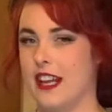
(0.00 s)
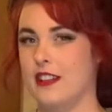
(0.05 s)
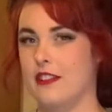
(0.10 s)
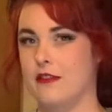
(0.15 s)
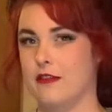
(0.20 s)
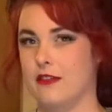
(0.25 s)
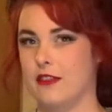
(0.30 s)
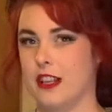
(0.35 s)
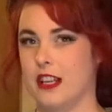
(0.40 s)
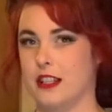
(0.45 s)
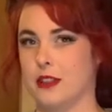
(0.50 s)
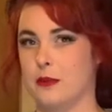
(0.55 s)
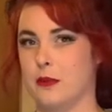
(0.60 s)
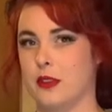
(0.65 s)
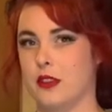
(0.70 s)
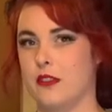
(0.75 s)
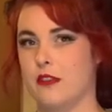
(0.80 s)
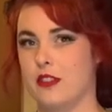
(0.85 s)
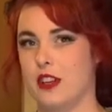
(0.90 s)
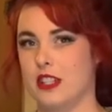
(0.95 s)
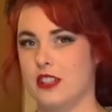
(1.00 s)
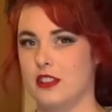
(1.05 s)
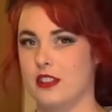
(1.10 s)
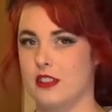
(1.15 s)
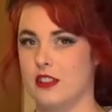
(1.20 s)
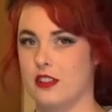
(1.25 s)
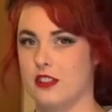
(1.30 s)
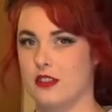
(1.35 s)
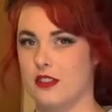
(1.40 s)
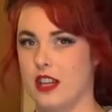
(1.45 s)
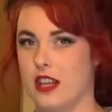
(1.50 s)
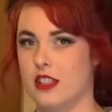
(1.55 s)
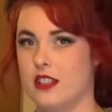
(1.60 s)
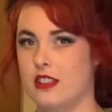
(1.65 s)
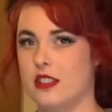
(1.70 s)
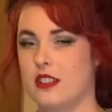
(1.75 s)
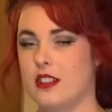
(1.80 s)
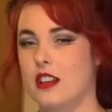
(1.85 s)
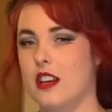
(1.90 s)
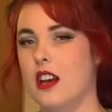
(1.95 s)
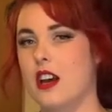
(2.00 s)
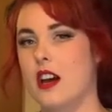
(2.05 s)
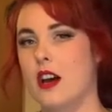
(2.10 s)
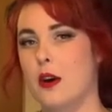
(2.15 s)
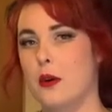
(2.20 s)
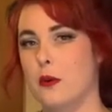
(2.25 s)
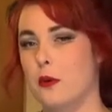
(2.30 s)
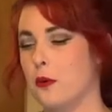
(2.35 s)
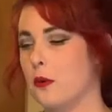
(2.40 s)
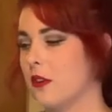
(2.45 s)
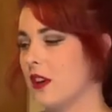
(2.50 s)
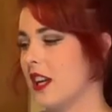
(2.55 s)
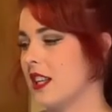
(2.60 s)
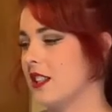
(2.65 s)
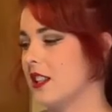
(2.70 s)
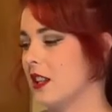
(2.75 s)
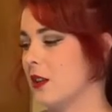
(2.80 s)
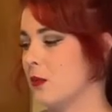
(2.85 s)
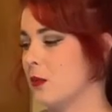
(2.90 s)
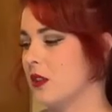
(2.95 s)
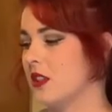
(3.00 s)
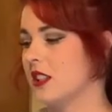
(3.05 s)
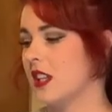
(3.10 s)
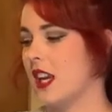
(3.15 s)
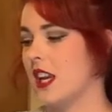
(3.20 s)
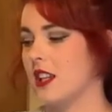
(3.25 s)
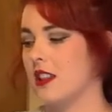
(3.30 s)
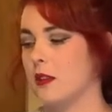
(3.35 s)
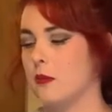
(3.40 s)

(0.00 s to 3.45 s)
and flush with the rest of the dress, all I did was take the